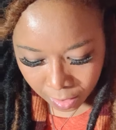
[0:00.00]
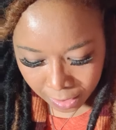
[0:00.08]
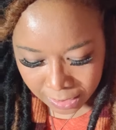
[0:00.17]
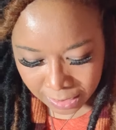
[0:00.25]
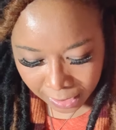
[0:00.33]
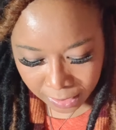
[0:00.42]

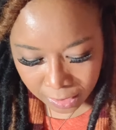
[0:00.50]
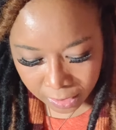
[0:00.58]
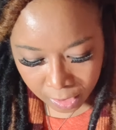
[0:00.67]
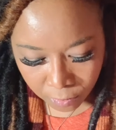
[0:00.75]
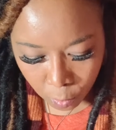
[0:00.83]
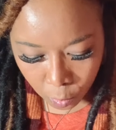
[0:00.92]
it's like the
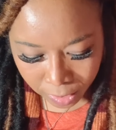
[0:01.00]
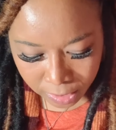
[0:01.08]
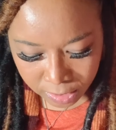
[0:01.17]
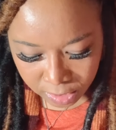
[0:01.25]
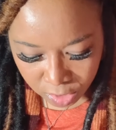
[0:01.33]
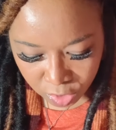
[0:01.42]
devil wanted
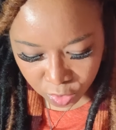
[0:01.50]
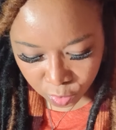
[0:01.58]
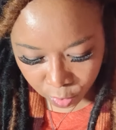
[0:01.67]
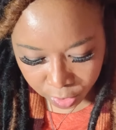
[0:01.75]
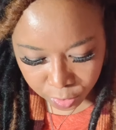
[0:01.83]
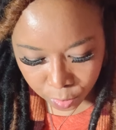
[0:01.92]
to
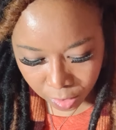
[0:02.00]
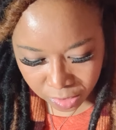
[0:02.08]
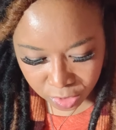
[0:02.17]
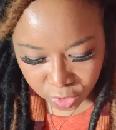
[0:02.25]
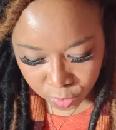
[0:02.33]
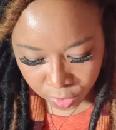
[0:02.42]
destroy you or
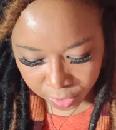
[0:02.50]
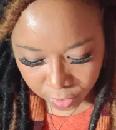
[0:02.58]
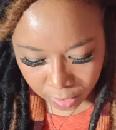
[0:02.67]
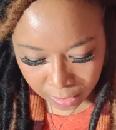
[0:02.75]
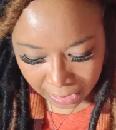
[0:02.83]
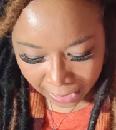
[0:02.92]
destroy your
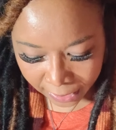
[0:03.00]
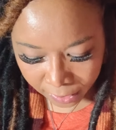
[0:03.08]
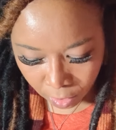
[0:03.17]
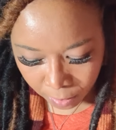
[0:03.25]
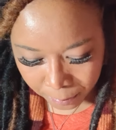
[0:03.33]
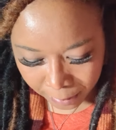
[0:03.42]
light
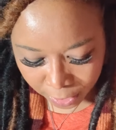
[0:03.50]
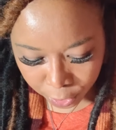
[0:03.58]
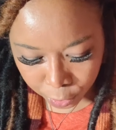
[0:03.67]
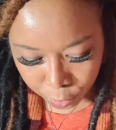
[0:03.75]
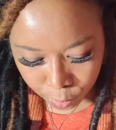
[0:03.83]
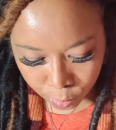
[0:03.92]
or make
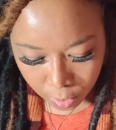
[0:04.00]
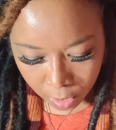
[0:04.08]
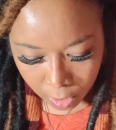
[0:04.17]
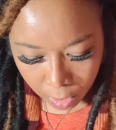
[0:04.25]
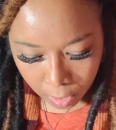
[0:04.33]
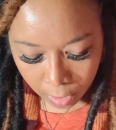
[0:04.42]
you
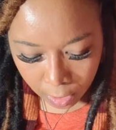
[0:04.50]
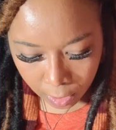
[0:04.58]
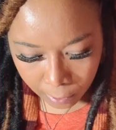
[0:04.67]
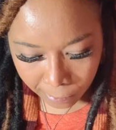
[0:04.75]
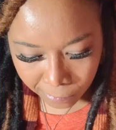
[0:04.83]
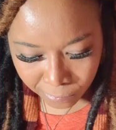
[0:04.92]

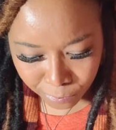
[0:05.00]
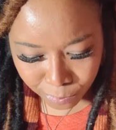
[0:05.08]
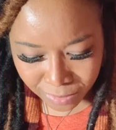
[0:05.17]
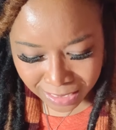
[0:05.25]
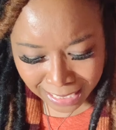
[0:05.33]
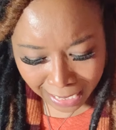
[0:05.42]

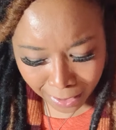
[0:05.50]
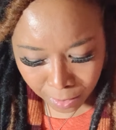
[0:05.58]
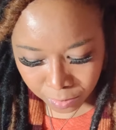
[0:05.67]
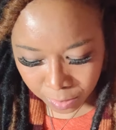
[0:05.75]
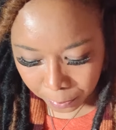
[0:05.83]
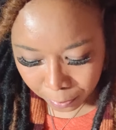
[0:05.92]
down,
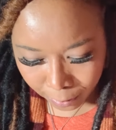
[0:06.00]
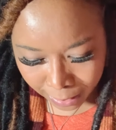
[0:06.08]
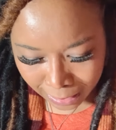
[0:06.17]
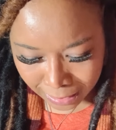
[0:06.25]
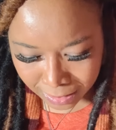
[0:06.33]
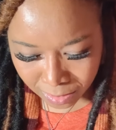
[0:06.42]

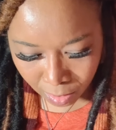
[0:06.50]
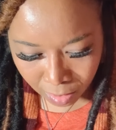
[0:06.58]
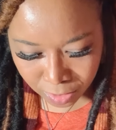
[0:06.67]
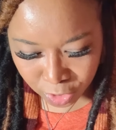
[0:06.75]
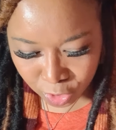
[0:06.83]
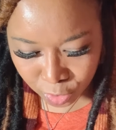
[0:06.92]
depressed or
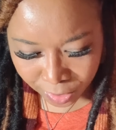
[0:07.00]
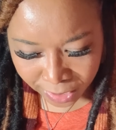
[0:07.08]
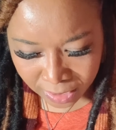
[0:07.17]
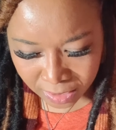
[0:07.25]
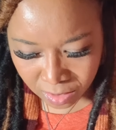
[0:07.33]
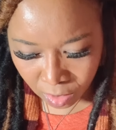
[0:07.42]

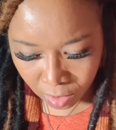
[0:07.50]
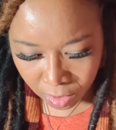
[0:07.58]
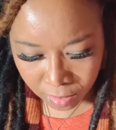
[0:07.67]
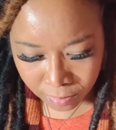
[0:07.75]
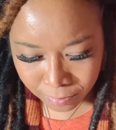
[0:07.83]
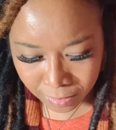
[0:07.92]
stressed
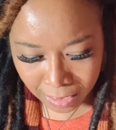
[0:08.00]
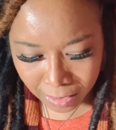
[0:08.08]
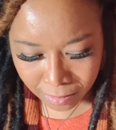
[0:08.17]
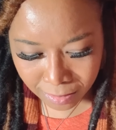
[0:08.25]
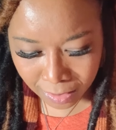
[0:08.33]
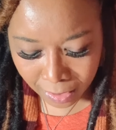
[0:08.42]
or,
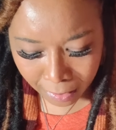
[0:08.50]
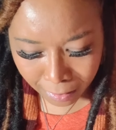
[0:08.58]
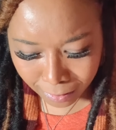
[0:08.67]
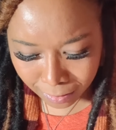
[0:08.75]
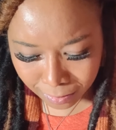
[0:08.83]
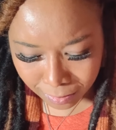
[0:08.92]
yeah.